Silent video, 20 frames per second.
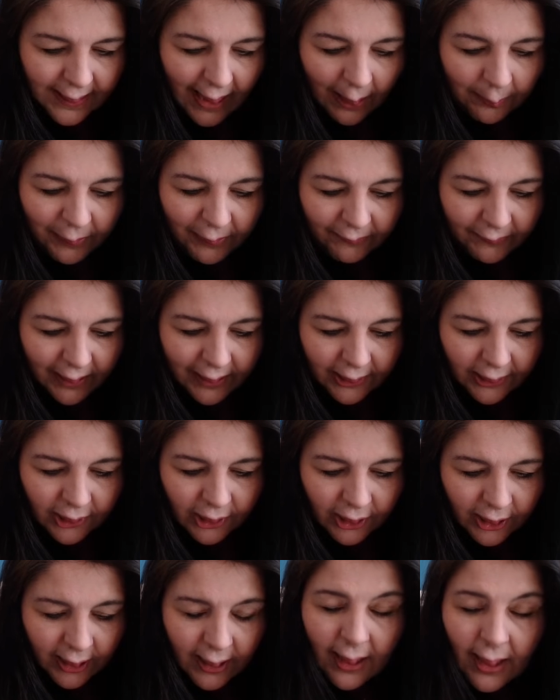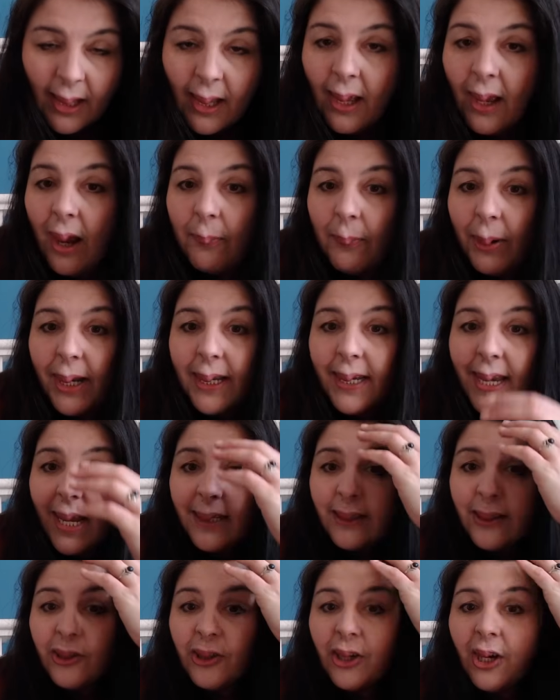Happy Village. My
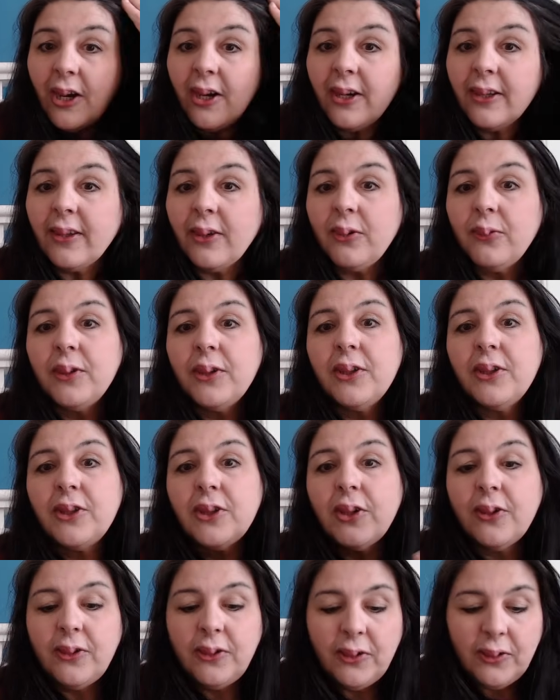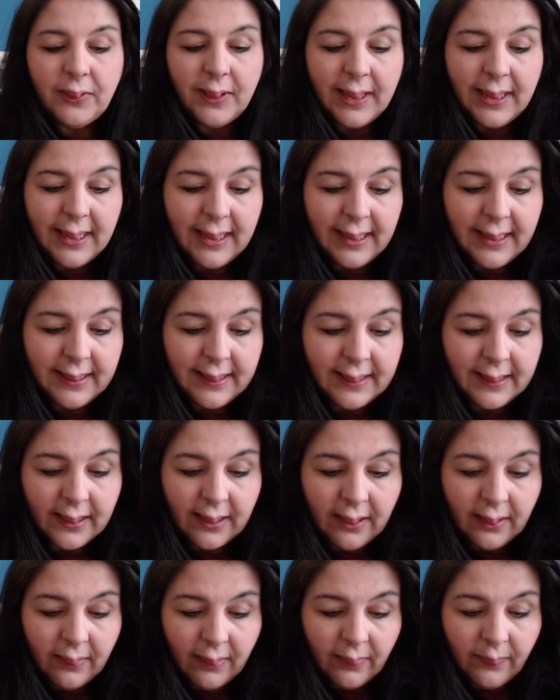next chart that I want to show you is
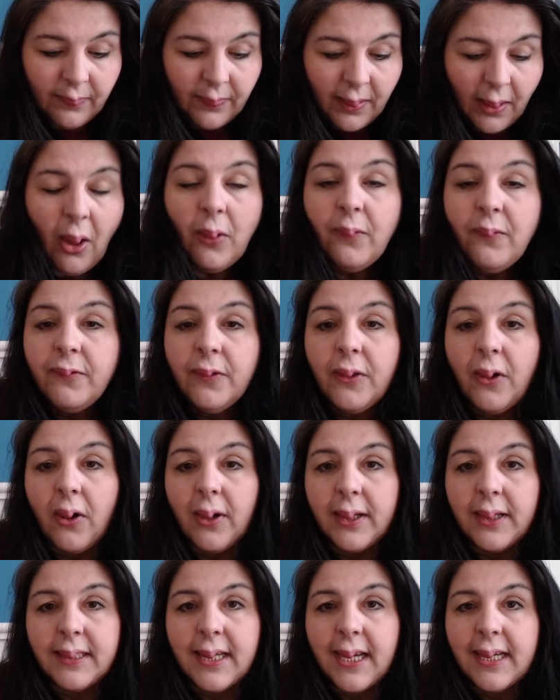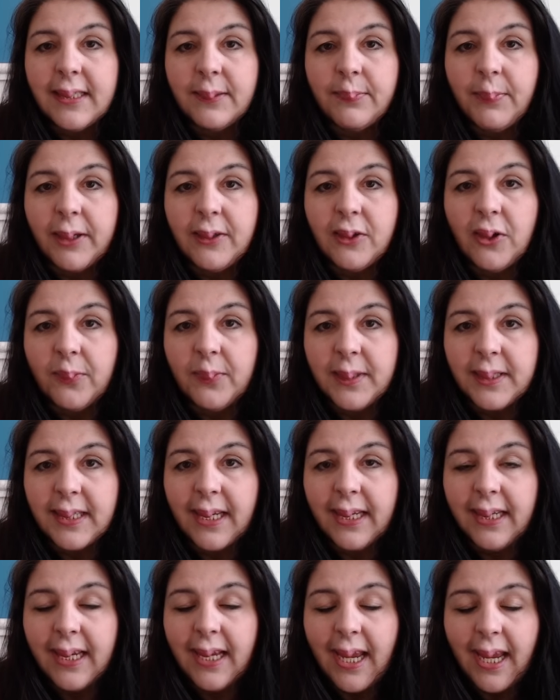Home for the Holidays by Thomas
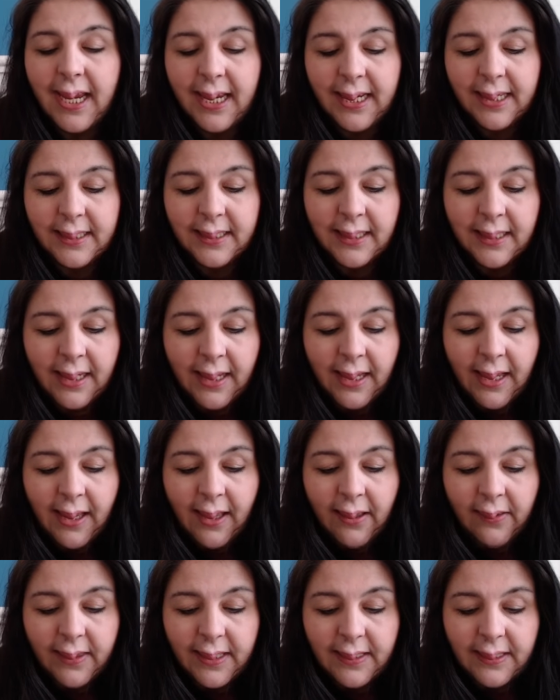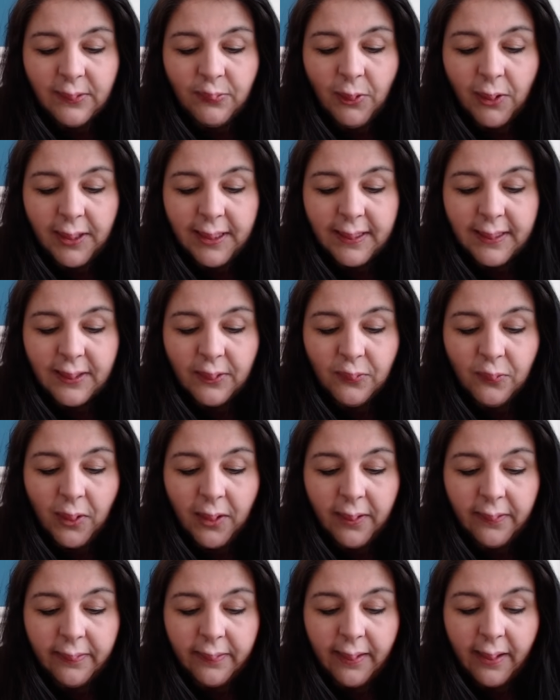Kincaid. This one is the
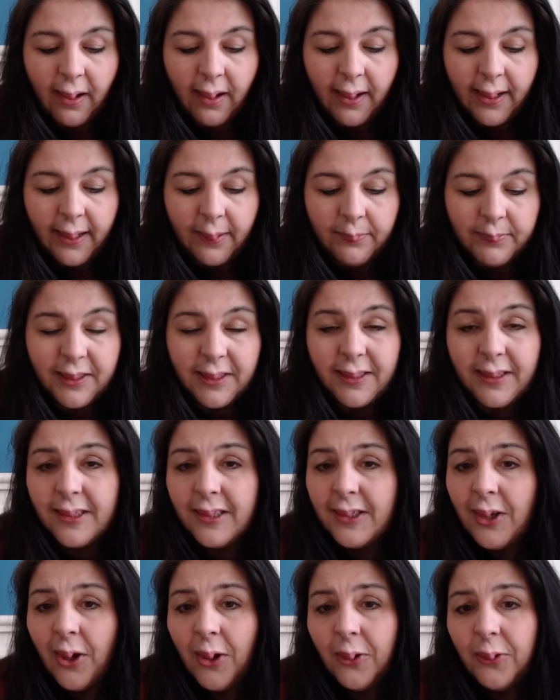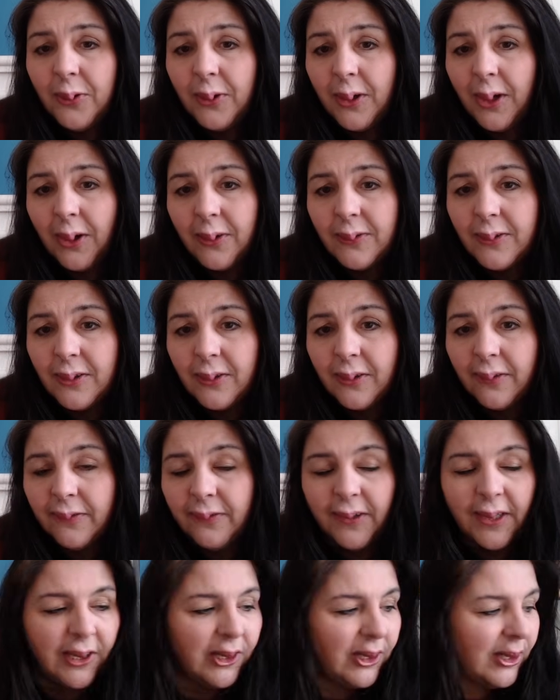one that I am so close to a
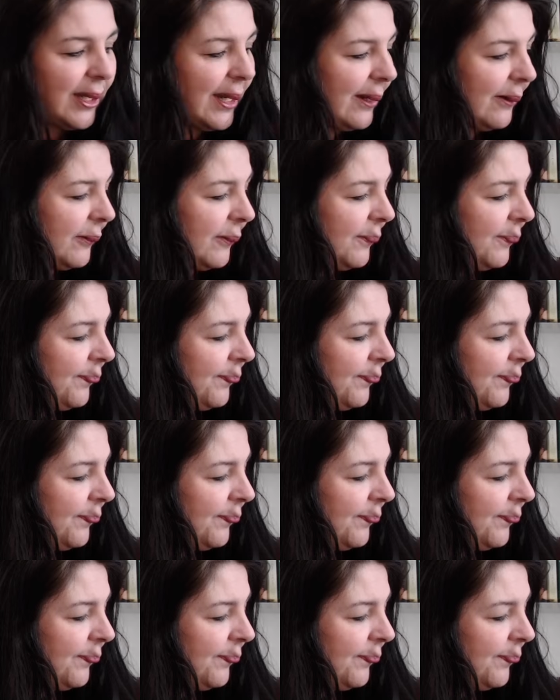finish now.